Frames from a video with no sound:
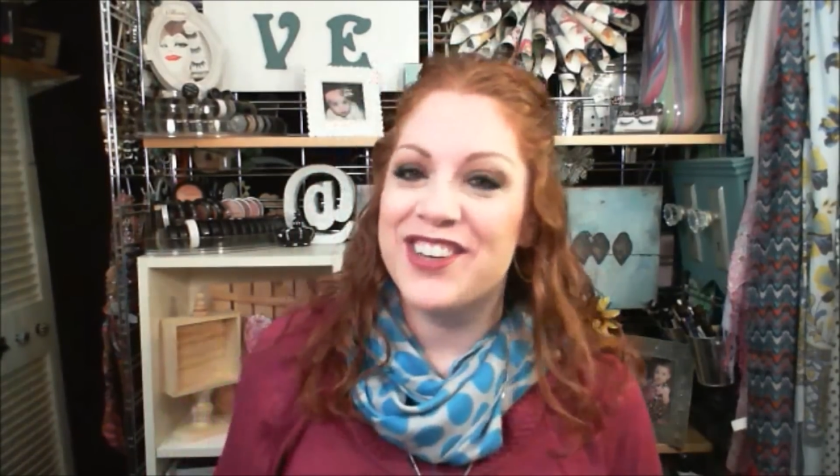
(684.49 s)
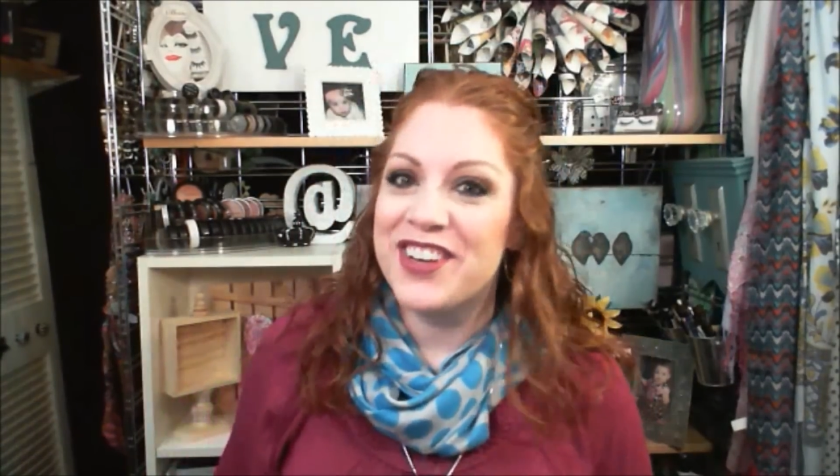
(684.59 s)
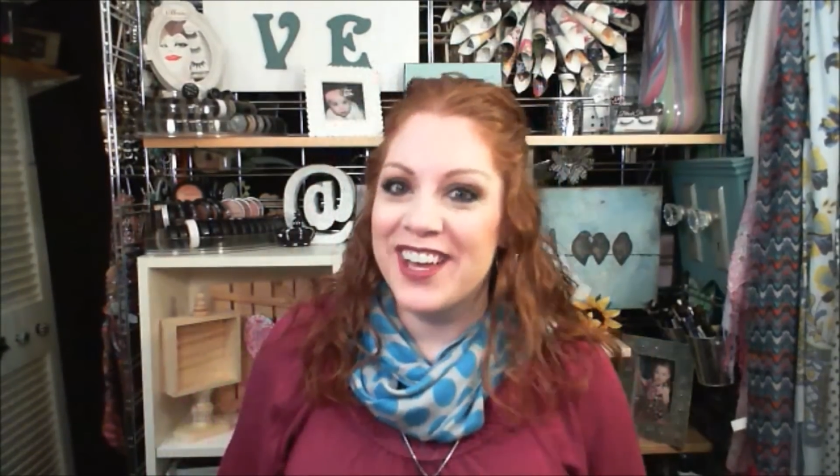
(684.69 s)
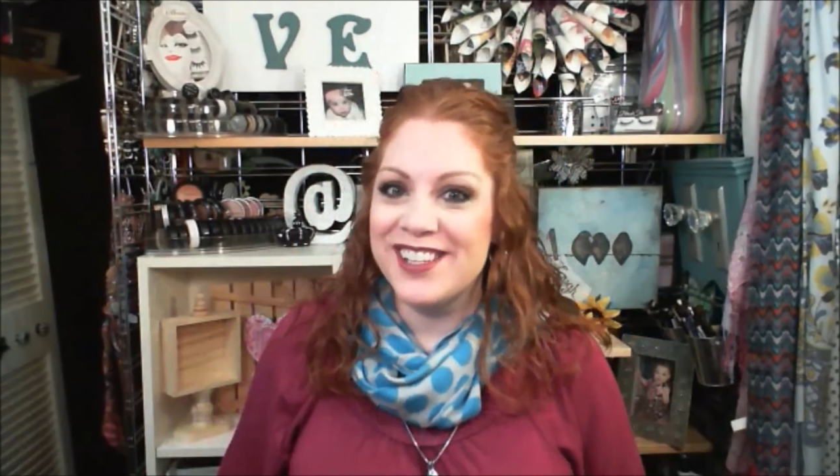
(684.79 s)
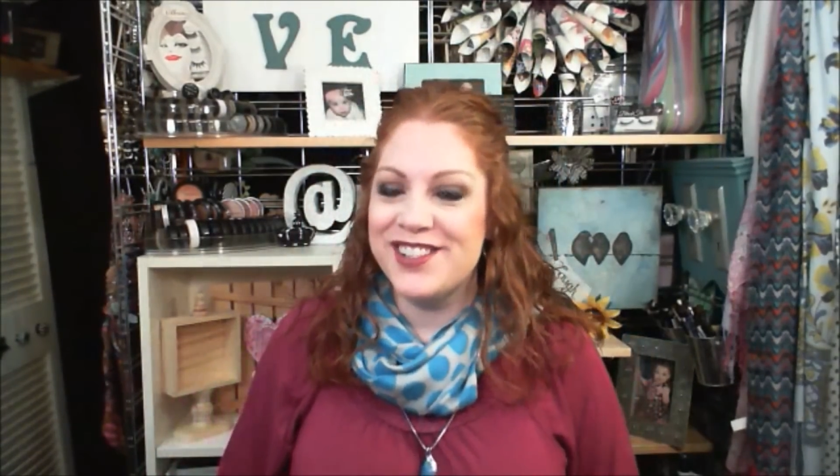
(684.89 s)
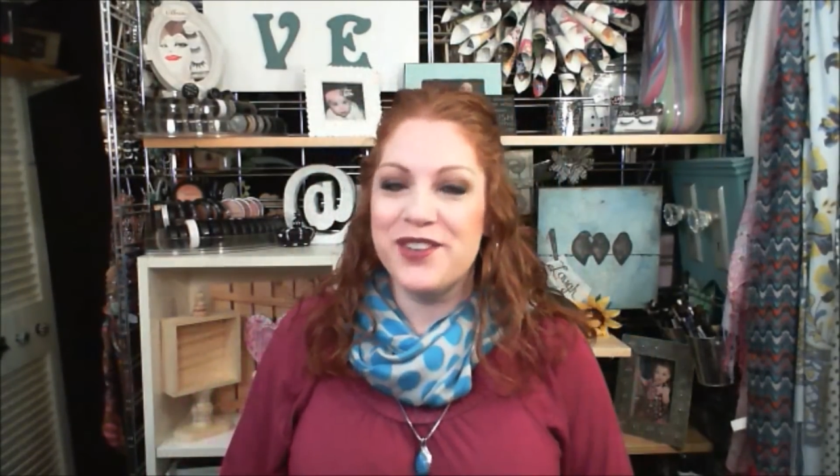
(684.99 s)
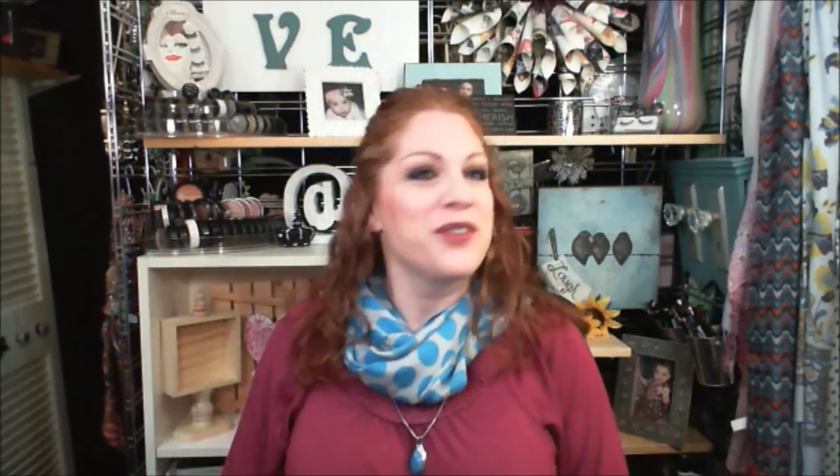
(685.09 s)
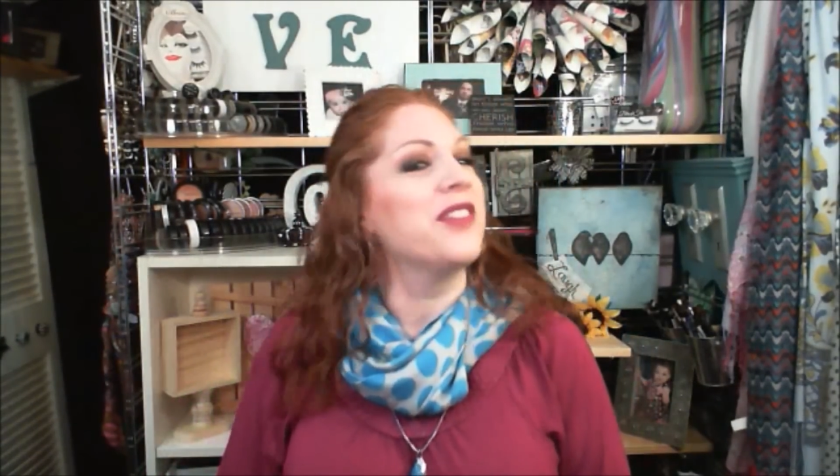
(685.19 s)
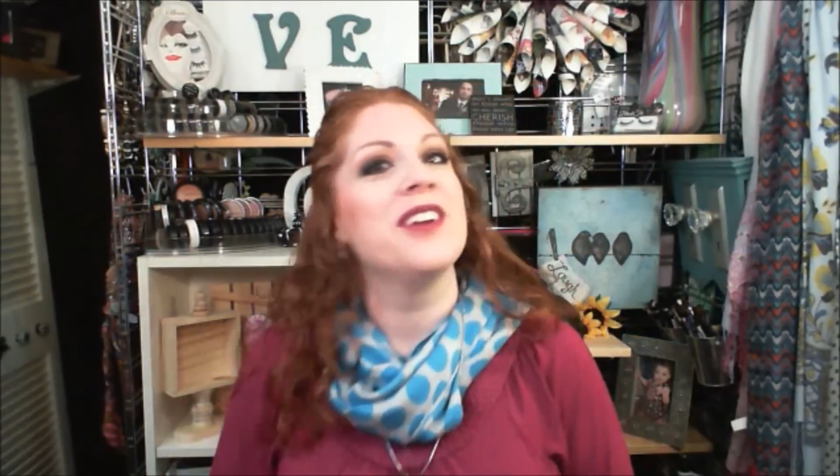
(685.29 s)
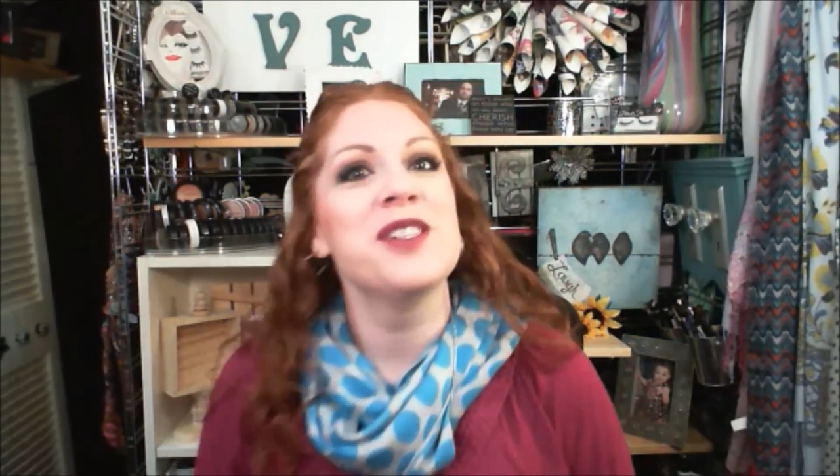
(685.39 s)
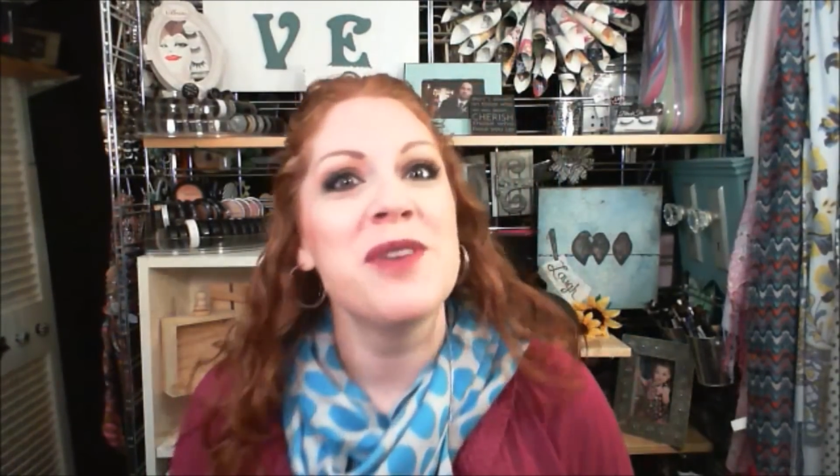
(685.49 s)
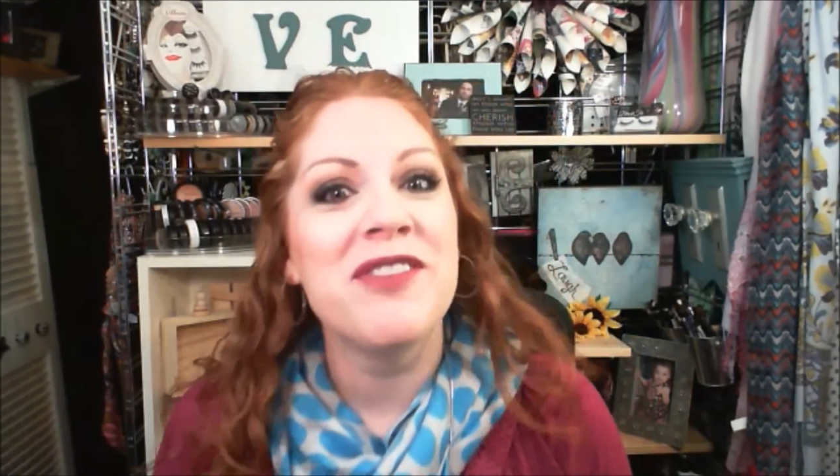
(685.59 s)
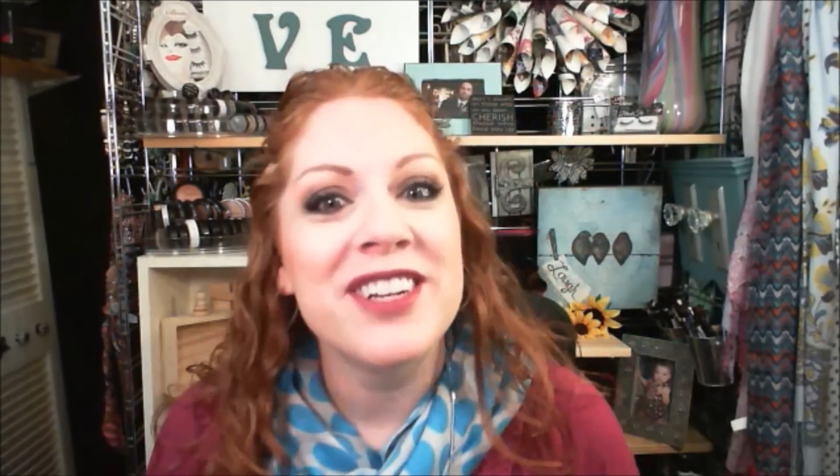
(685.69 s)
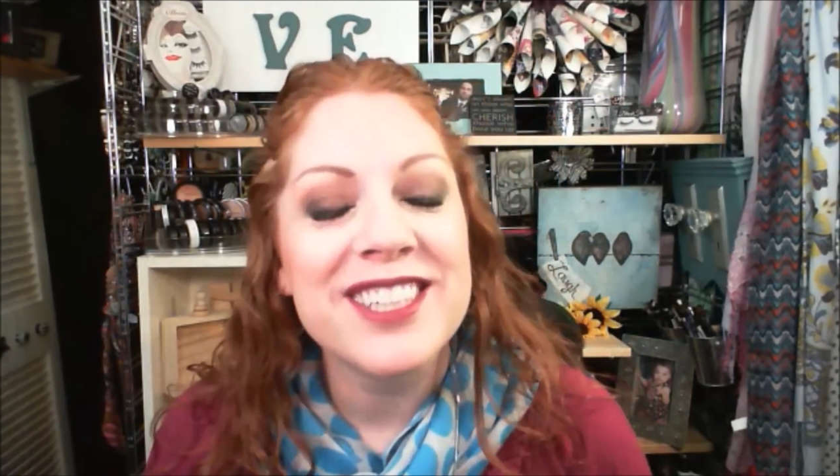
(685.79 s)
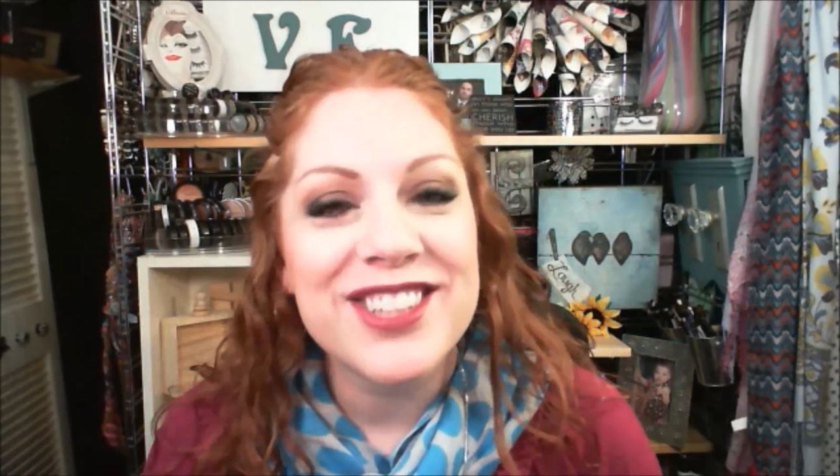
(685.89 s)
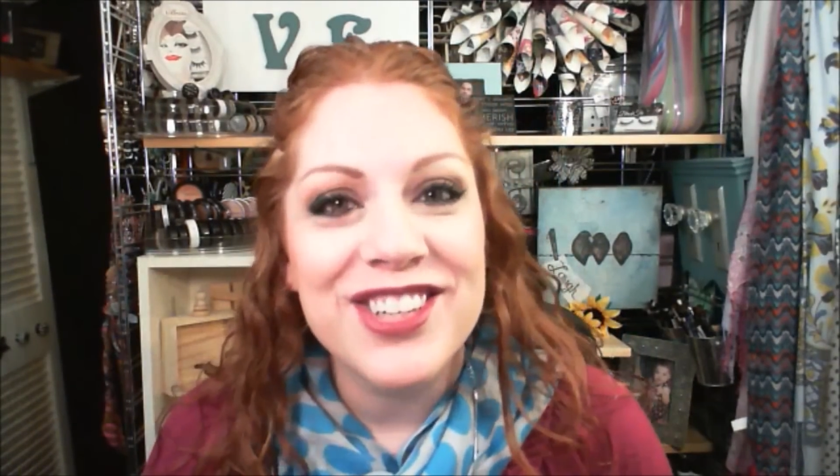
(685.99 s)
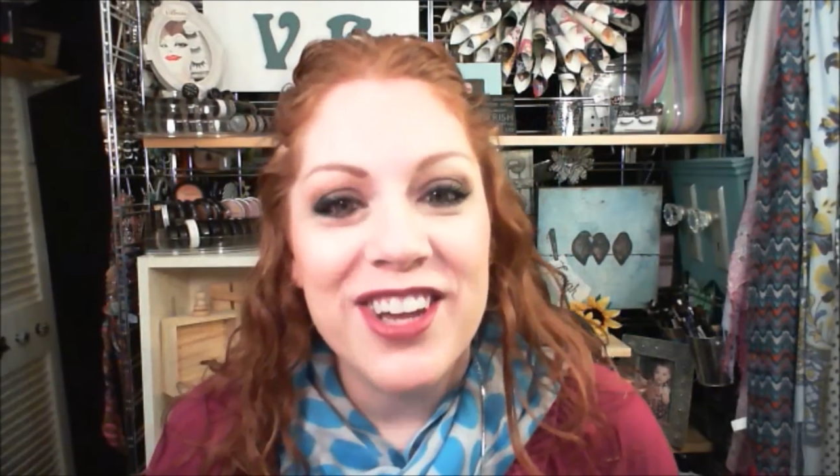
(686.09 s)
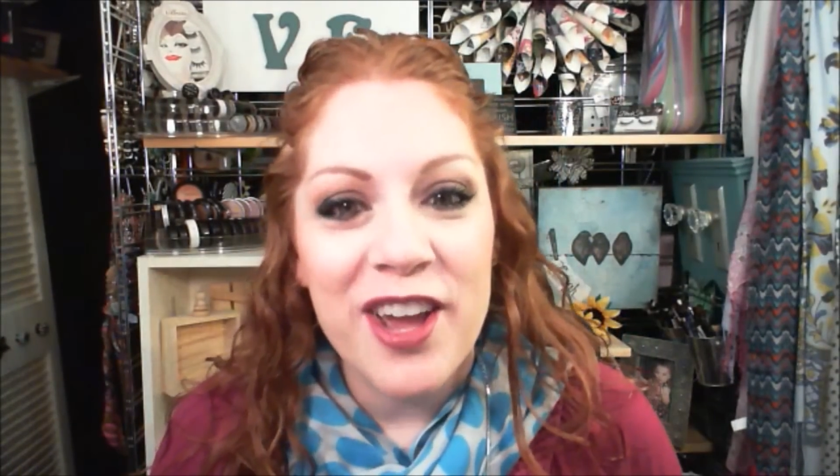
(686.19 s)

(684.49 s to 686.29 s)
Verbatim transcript: Okay, so there's my finished look.